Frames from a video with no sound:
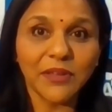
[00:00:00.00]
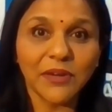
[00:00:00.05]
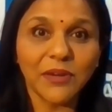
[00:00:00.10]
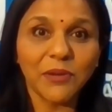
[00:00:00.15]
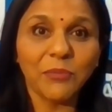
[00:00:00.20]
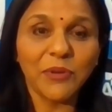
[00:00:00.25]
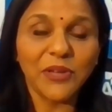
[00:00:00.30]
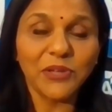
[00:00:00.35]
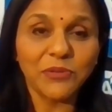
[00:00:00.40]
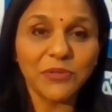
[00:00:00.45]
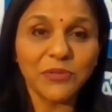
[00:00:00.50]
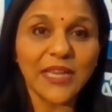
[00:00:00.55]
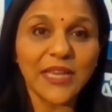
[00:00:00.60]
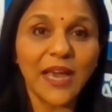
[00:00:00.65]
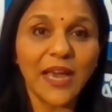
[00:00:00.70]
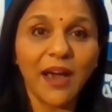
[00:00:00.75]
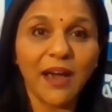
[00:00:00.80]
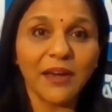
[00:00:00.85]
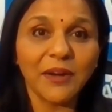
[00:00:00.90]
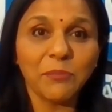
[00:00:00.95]
you know, when you
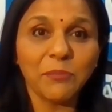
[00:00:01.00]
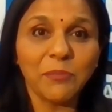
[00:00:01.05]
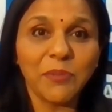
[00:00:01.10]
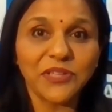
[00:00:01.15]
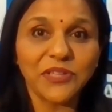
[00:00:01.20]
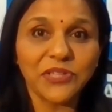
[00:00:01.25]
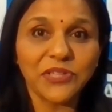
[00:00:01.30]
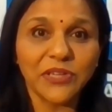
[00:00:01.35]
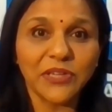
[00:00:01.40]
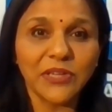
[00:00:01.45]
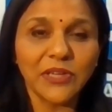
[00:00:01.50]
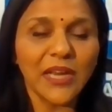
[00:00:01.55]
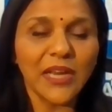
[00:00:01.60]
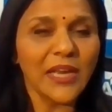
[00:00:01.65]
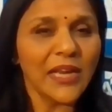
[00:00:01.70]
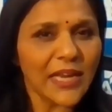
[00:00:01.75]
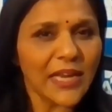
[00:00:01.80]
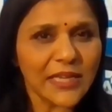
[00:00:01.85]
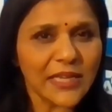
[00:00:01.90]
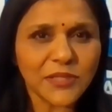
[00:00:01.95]
see a heart patient,
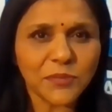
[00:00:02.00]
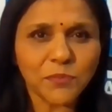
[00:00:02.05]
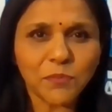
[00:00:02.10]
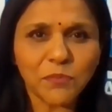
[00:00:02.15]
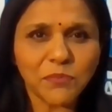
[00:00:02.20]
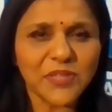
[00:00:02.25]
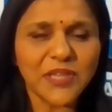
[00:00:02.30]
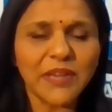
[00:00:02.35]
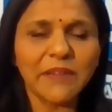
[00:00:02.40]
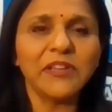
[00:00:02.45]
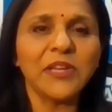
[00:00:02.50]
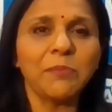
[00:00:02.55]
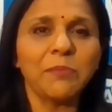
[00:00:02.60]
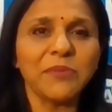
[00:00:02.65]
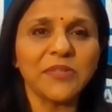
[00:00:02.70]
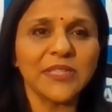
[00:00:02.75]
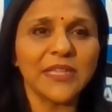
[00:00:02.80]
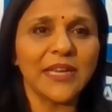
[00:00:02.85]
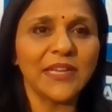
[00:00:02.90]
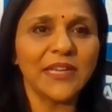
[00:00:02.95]
it's
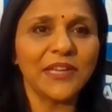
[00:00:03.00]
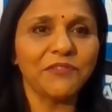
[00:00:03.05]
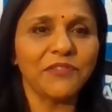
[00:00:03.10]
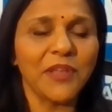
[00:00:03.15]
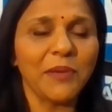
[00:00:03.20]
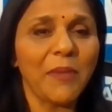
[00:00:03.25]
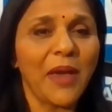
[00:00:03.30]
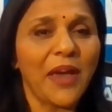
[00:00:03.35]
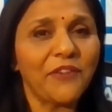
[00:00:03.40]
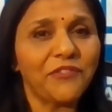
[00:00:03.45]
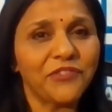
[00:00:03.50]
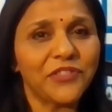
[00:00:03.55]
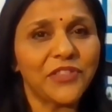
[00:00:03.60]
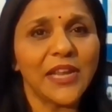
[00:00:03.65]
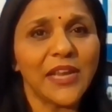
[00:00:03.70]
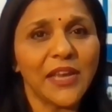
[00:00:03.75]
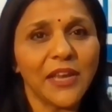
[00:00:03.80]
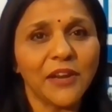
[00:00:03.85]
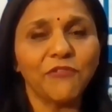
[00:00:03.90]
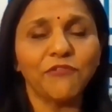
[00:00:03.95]
70% of them have
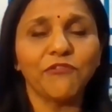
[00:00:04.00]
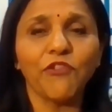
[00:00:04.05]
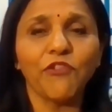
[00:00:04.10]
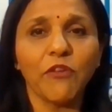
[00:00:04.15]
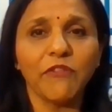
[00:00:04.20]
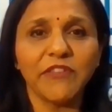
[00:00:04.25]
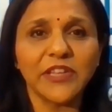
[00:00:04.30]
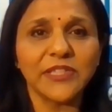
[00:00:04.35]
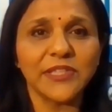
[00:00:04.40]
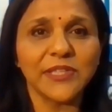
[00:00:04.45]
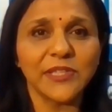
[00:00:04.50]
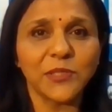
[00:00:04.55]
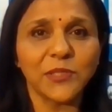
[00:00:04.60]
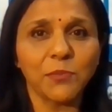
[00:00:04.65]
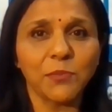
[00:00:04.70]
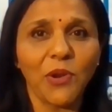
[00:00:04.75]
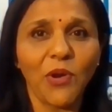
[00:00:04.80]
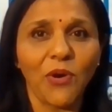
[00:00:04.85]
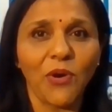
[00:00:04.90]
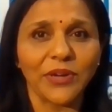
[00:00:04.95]
3 and 4 vessels
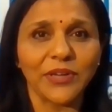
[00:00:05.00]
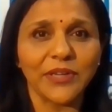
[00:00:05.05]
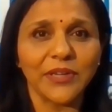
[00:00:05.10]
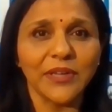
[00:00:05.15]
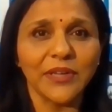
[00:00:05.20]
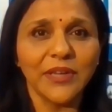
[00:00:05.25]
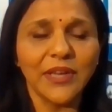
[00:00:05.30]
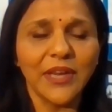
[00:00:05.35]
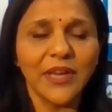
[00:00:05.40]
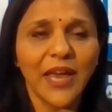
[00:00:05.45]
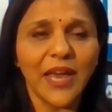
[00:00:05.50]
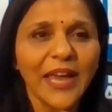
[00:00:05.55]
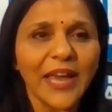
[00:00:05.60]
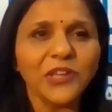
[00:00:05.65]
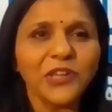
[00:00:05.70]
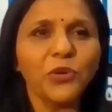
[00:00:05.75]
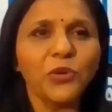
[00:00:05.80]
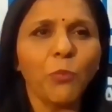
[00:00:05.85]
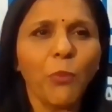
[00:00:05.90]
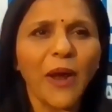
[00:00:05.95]
blocked.
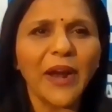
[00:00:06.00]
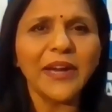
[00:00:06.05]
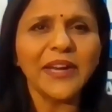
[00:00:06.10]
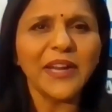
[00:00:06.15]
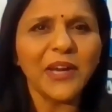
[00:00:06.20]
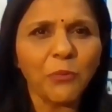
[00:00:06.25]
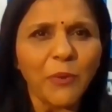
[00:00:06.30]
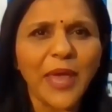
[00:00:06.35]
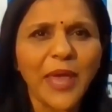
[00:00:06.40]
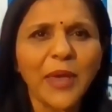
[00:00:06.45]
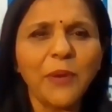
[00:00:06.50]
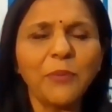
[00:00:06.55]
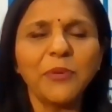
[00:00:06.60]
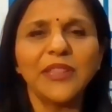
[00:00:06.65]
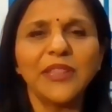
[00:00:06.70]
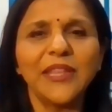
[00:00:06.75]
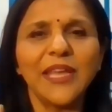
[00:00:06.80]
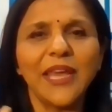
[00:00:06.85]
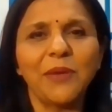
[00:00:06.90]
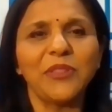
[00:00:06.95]
And you wonder, where
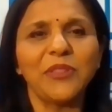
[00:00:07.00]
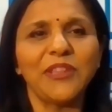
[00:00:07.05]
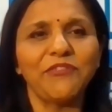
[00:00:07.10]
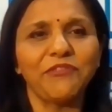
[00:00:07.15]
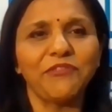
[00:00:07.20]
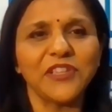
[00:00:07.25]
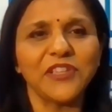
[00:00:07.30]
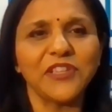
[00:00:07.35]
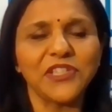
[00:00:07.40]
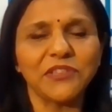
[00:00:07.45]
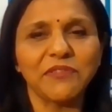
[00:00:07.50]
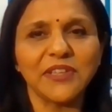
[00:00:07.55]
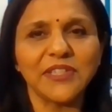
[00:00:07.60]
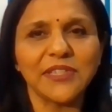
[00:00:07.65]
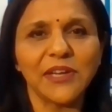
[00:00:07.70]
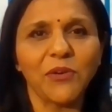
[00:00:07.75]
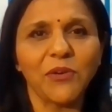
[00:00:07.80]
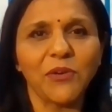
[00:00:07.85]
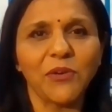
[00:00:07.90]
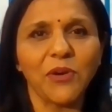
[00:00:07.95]
were they when the first
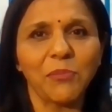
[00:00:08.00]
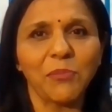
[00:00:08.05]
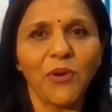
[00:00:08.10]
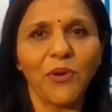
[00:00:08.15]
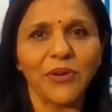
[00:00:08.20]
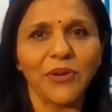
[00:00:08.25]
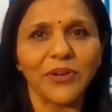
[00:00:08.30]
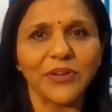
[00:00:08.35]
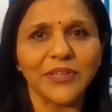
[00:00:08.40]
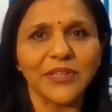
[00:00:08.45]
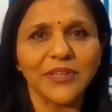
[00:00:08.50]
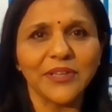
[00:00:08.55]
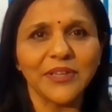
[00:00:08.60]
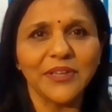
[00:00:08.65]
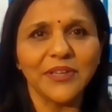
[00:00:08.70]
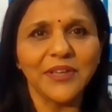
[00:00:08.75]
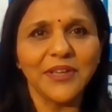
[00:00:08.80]
vessel got blocked?